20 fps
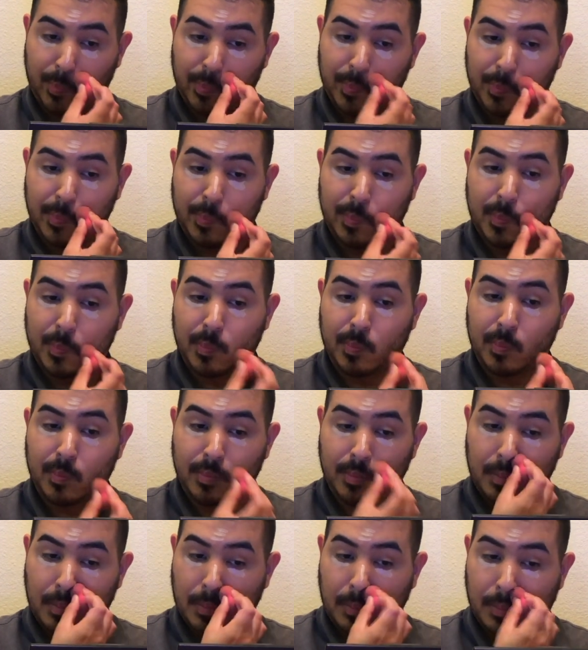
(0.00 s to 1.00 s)

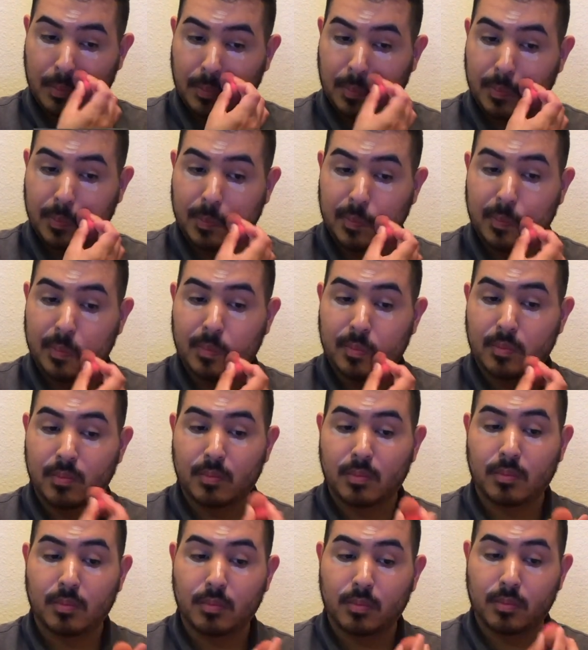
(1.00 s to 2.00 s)

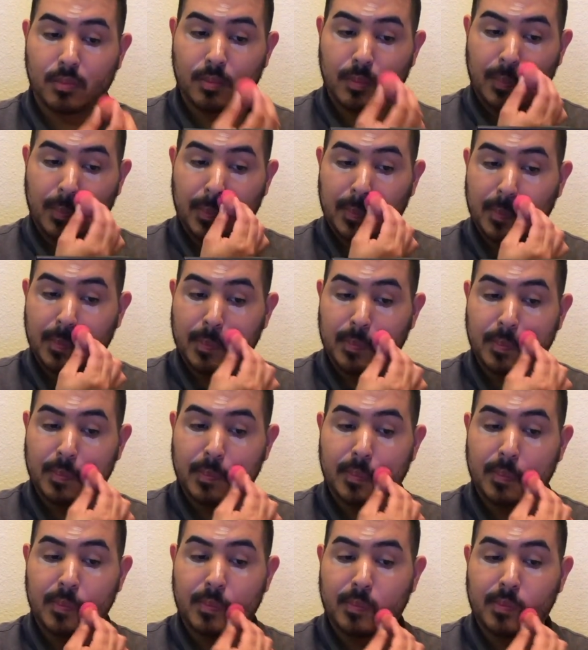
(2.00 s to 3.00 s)

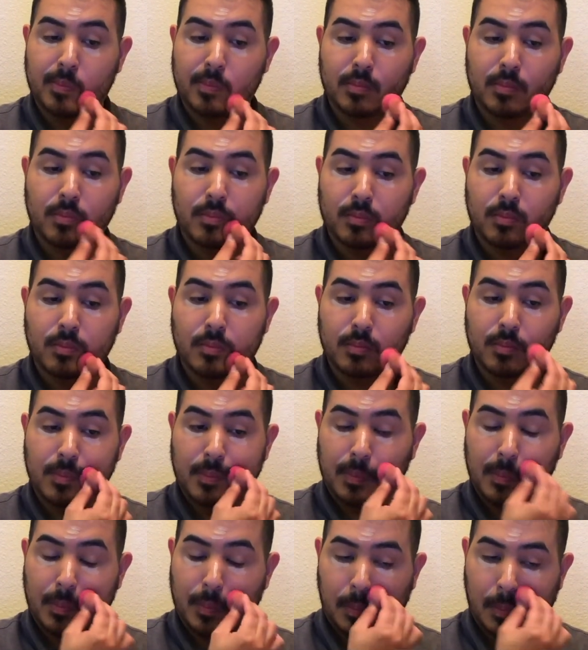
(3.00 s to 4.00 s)

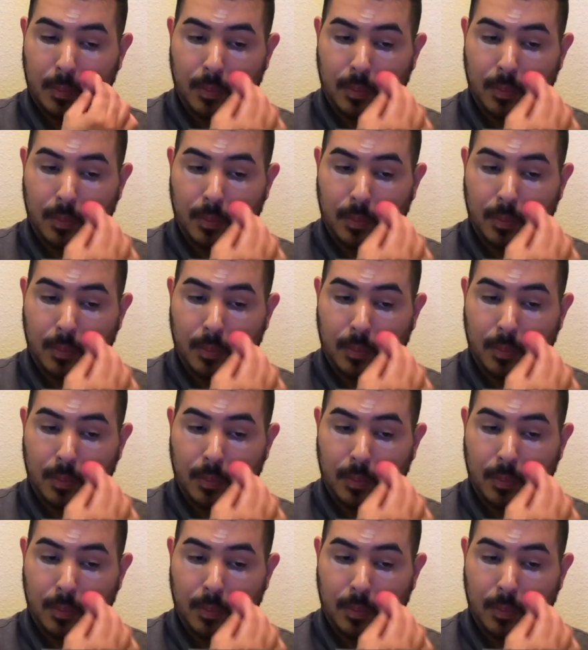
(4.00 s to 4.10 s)
The person shown says nothing.